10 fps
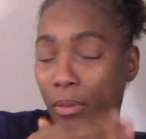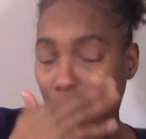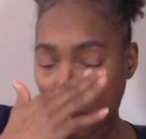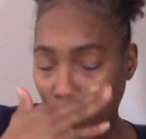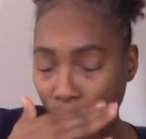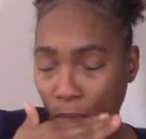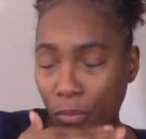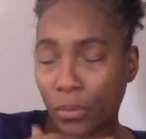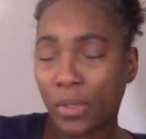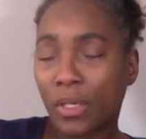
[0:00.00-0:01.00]
to,
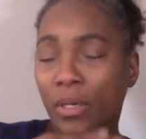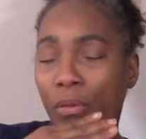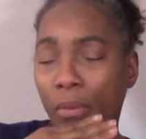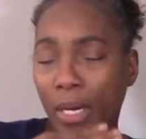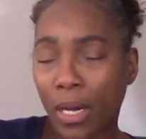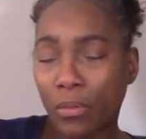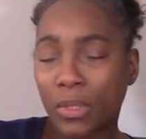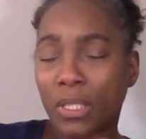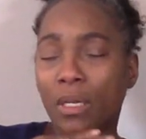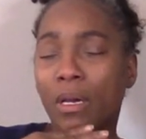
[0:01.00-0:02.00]
you know, where I
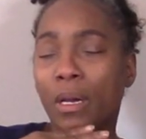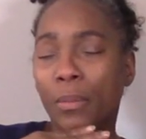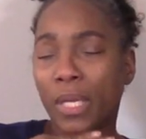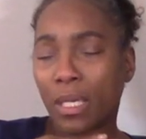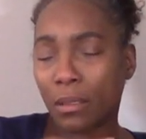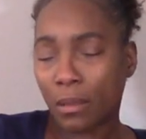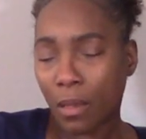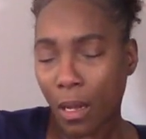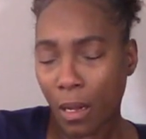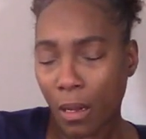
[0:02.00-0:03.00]
was um, getting
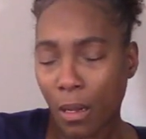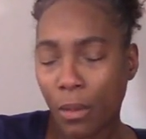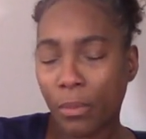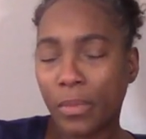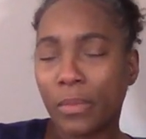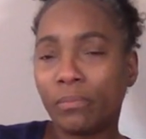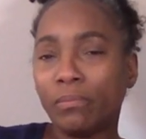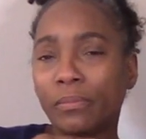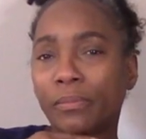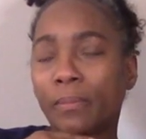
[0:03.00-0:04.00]
calm
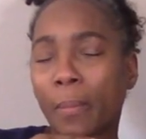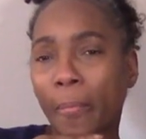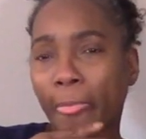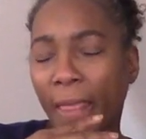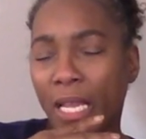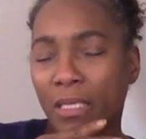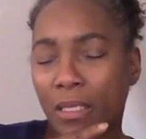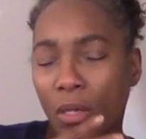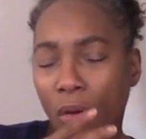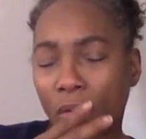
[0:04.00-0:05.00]
and
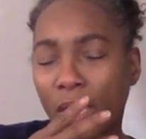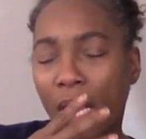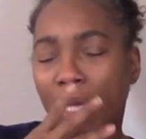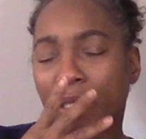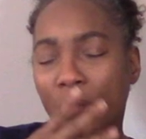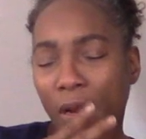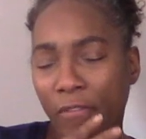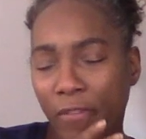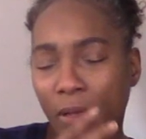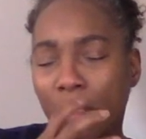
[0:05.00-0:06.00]
so I started
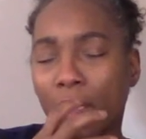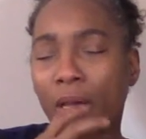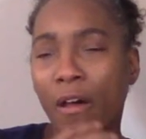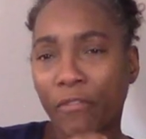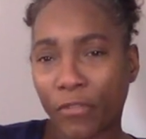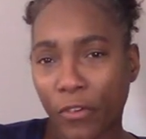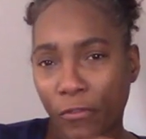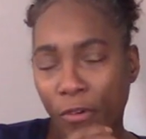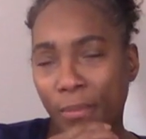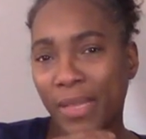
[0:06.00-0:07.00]
feeling comfort
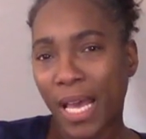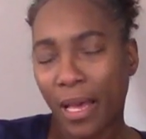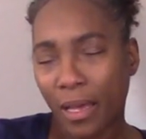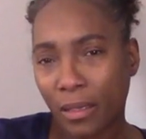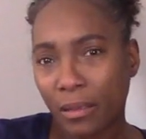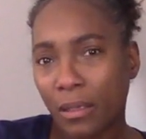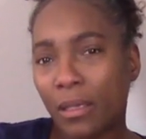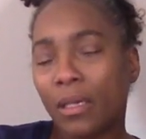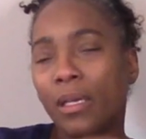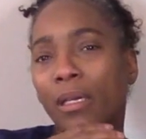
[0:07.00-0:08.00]
from that.
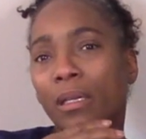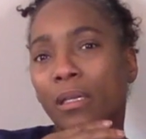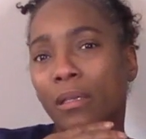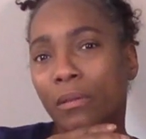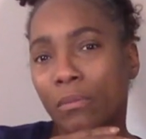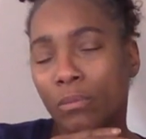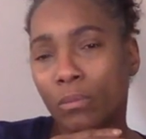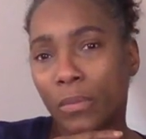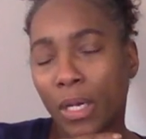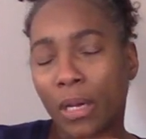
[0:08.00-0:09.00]
And
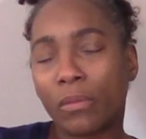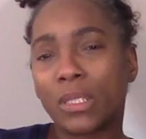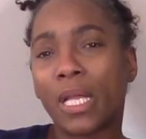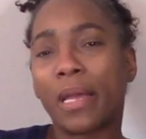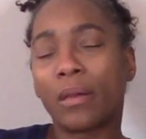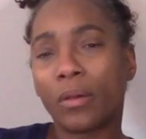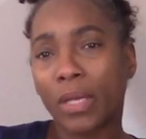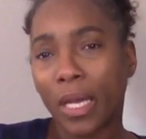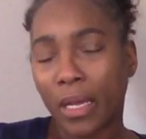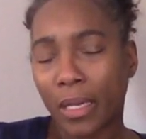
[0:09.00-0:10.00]
I was like,
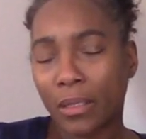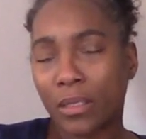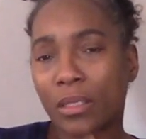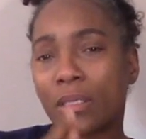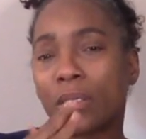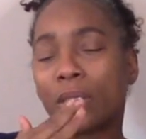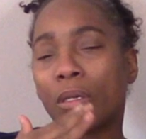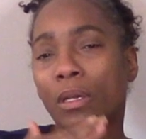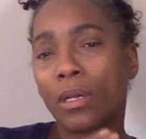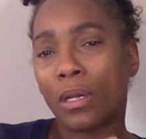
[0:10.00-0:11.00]
okay, just
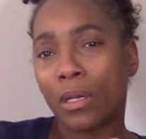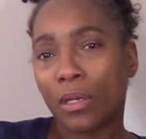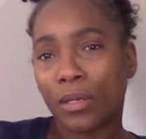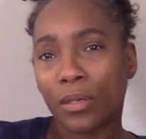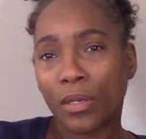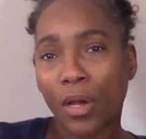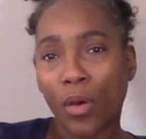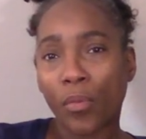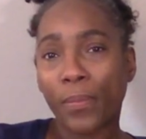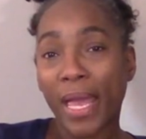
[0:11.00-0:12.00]

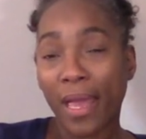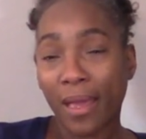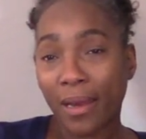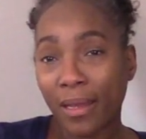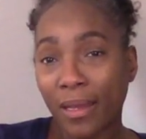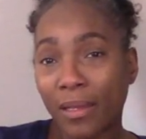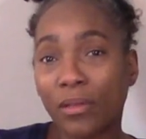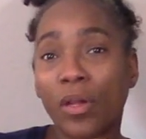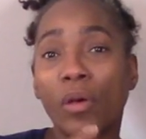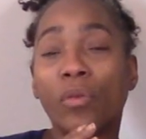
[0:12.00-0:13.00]
don't panic,
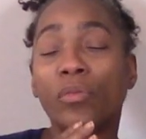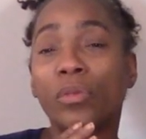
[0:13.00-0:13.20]
don't.